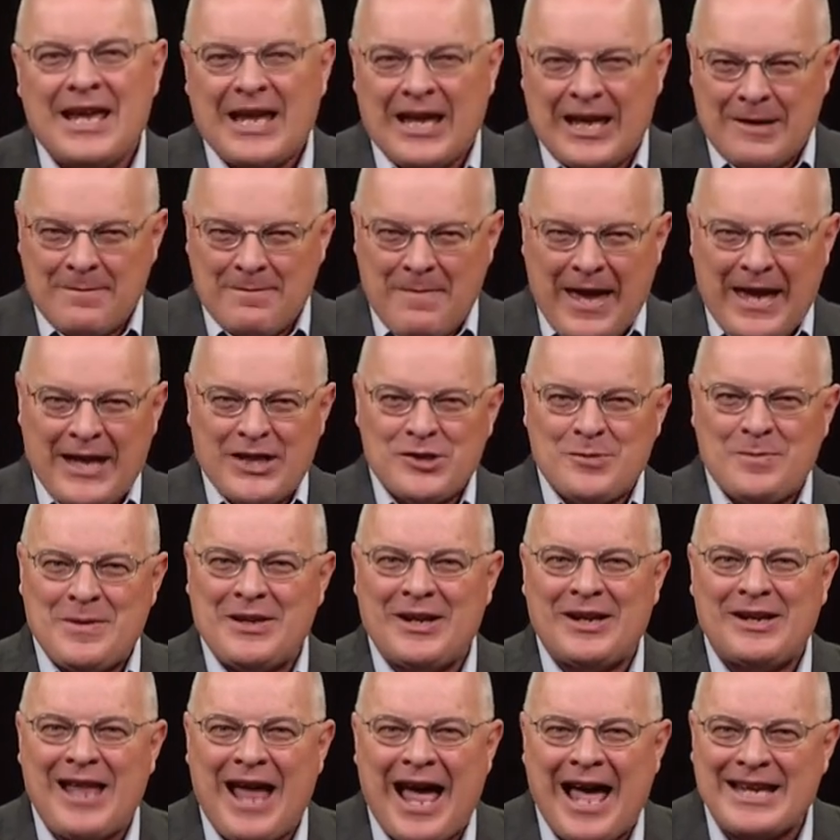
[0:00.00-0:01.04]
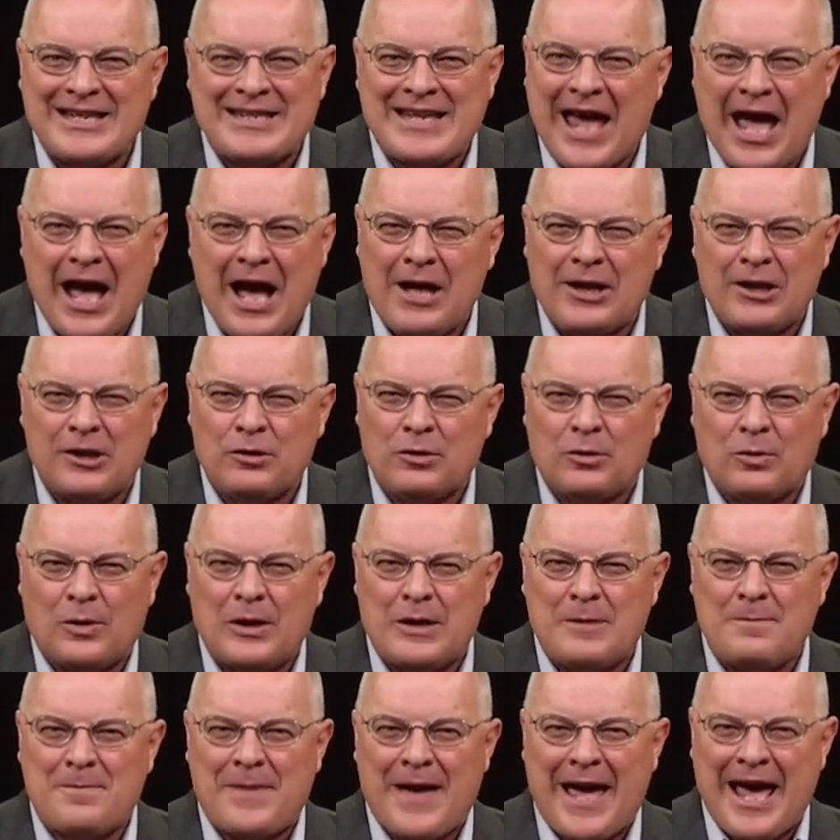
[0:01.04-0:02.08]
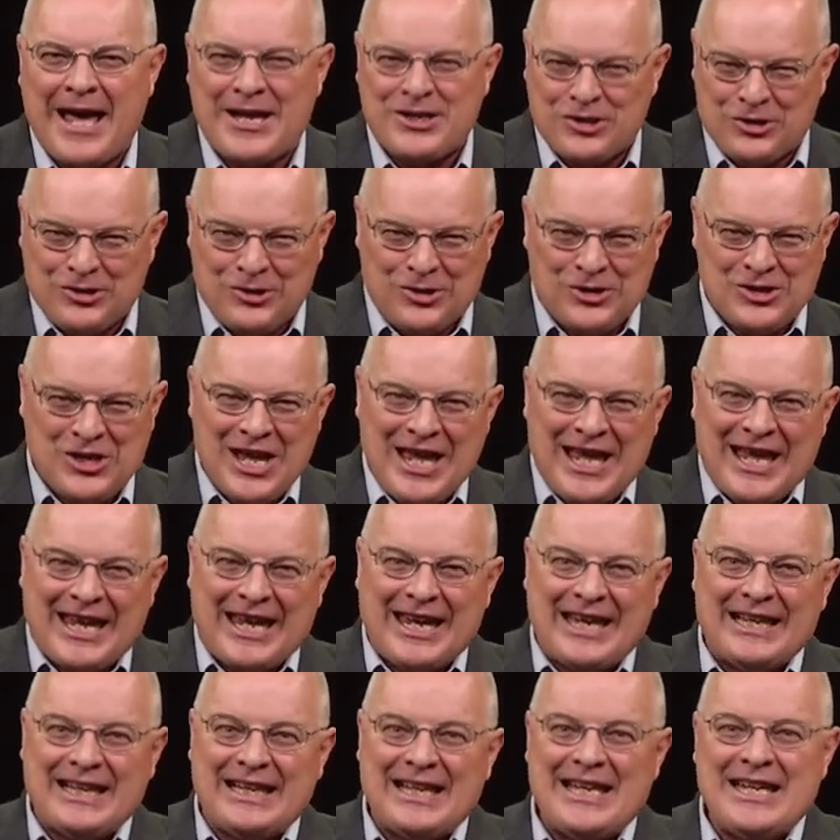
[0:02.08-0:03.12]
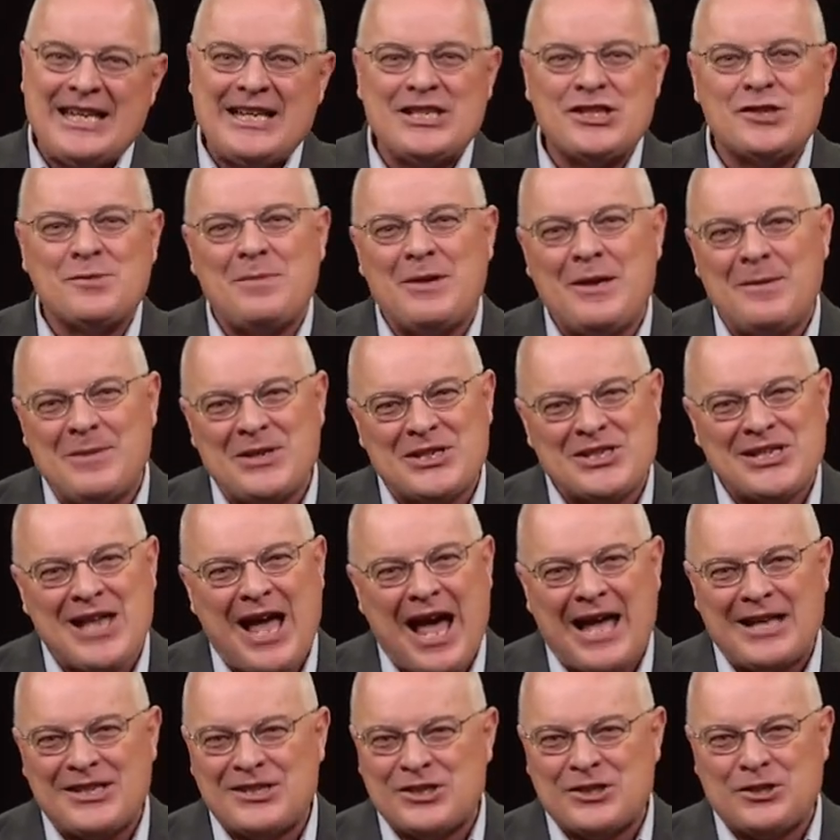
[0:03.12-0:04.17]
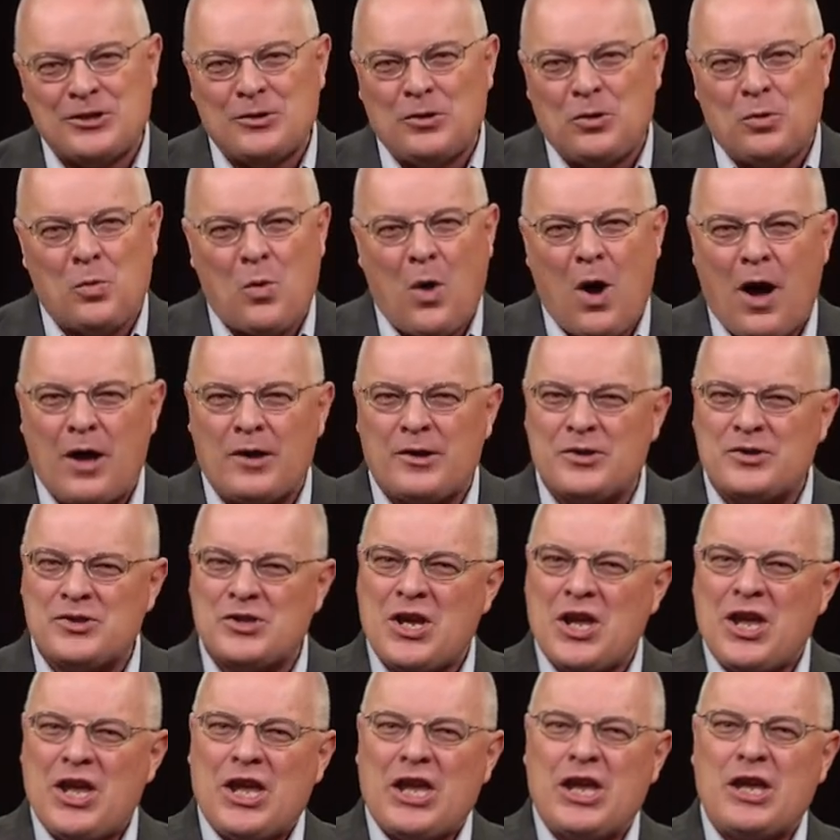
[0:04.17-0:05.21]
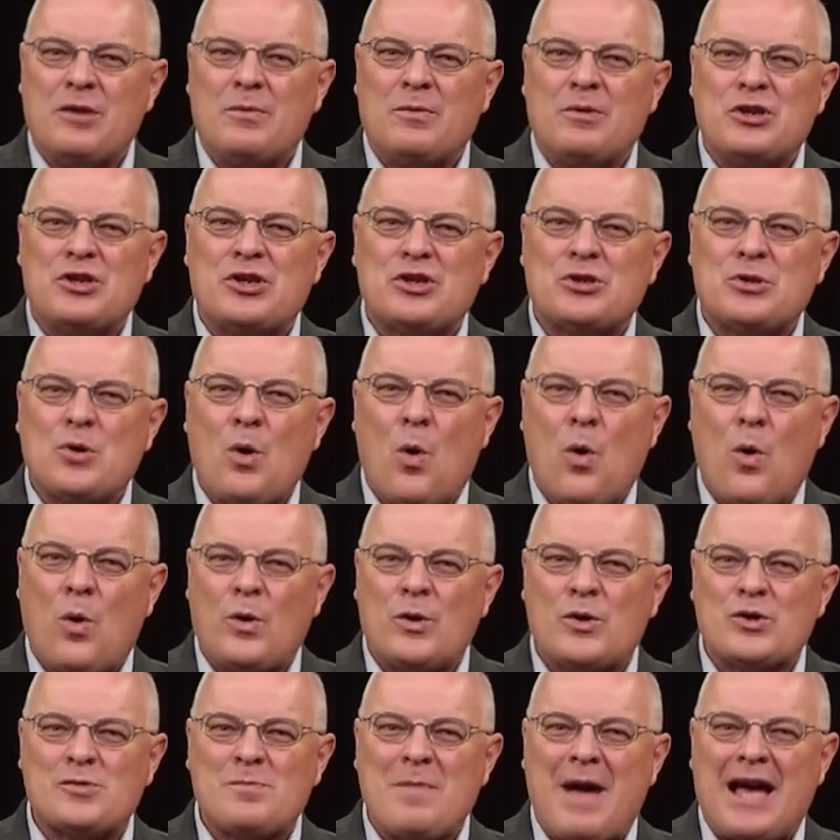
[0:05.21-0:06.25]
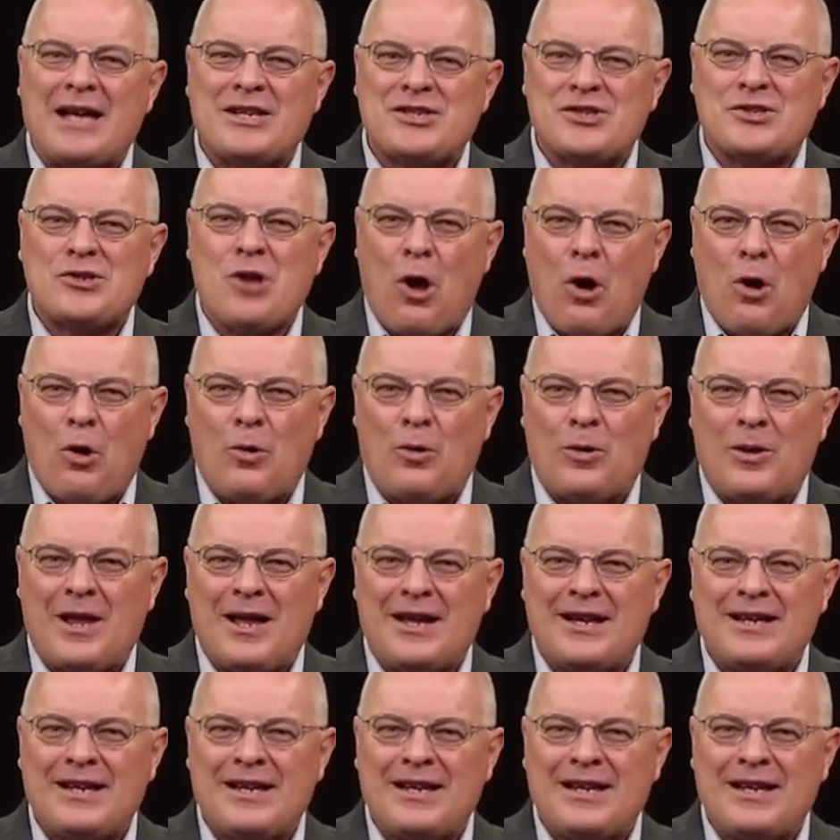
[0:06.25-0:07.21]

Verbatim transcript: He makes me to lie down in green pastures. He leads me beside still waters. He restores my soul.